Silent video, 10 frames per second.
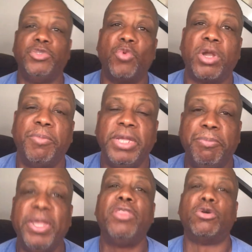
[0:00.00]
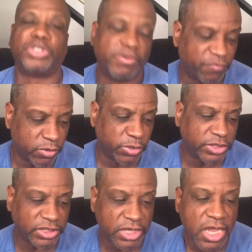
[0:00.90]
you want to be those
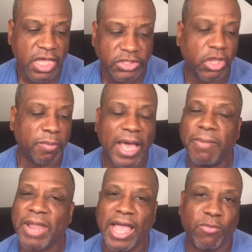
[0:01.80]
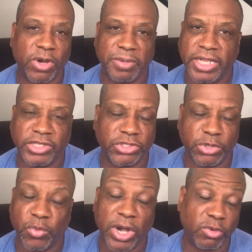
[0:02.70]
influences. So the bottom line, what I'm getting to and what I